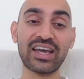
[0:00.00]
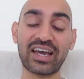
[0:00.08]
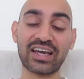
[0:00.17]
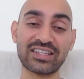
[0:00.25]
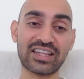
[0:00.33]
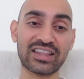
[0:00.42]

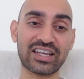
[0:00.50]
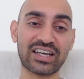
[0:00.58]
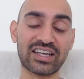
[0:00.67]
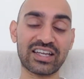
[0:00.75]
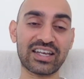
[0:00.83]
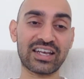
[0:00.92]
And then
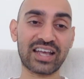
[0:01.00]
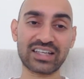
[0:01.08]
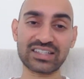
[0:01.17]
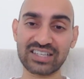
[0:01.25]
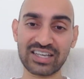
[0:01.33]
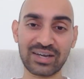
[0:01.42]
the
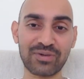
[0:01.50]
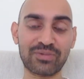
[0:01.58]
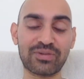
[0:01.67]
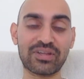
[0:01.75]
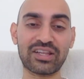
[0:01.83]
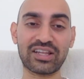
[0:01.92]
next thing I would
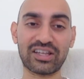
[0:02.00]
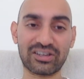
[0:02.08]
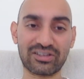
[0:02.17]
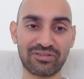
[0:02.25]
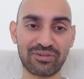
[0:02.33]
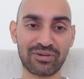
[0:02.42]
really
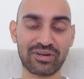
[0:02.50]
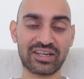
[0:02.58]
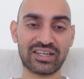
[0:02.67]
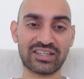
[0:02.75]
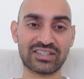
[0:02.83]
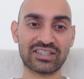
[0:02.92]
look for
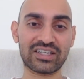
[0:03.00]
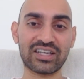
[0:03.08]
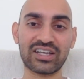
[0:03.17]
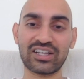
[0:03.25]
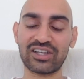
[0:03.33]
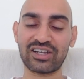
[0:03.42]
is,
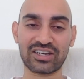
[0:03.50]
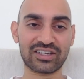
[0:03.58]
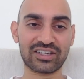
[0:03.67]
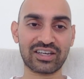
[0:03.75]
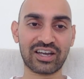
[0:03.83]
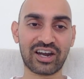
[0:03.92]
look,
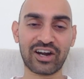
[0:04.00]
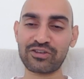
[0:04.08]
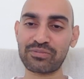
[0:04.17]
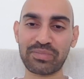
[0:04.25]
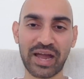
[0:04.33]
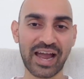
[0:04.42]
are you
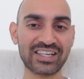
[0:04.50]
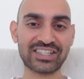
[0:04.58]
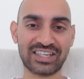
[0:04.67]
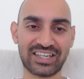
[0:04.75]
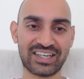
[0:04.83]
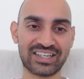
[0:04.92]

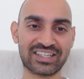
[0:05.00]
passionate?